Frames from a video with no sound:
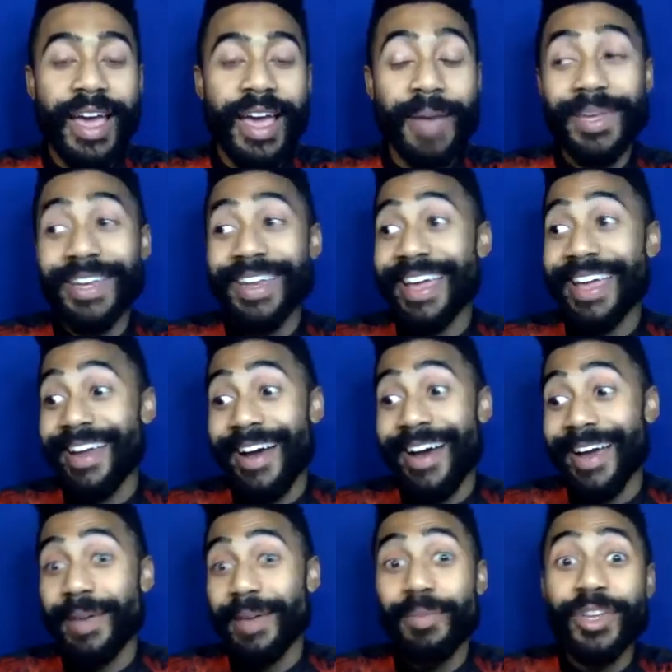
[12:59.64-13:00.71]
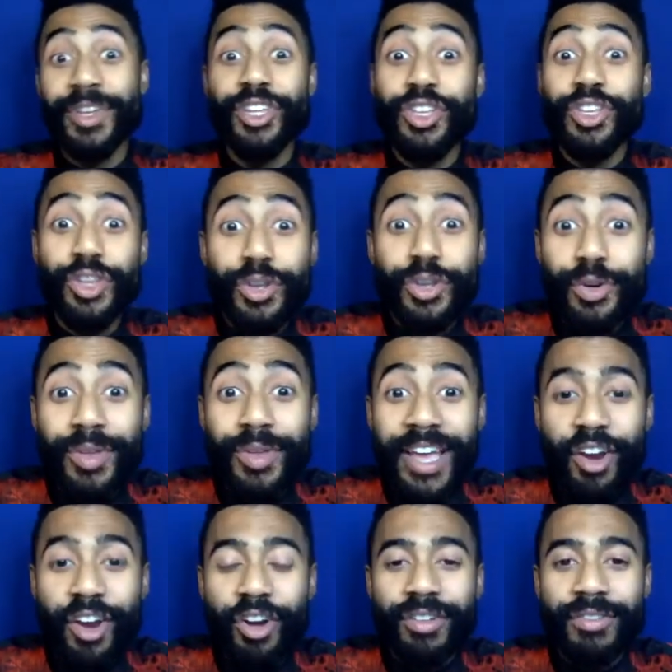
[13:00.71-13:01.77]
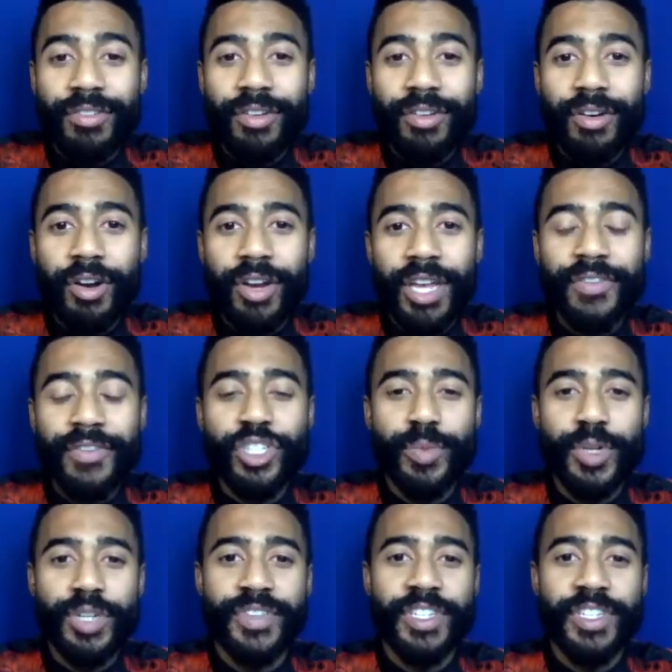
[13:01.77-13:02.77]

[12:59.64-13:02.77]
I mean, and but you like are giving so much